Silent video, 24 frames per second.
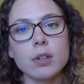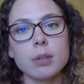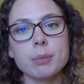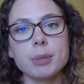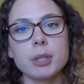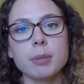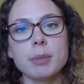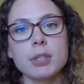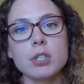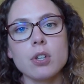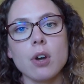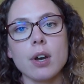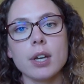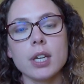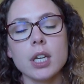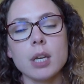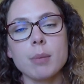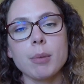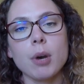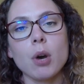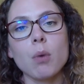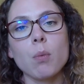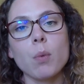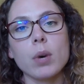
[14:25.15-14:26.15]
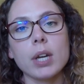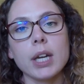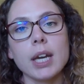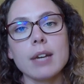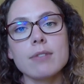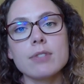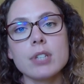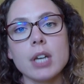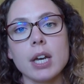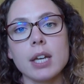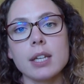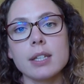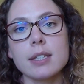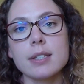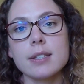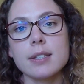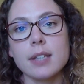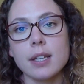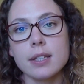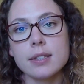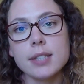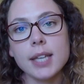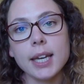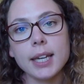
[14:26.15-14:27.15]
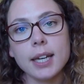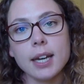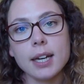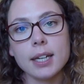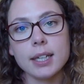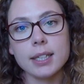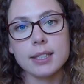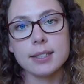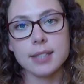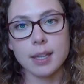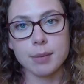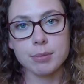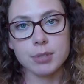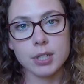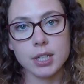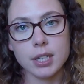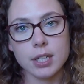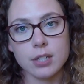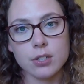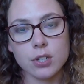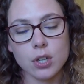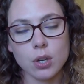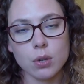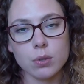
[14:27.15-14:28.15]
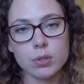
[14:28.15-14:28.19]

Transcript: I'm going to be talking about what I've done since I got accepted into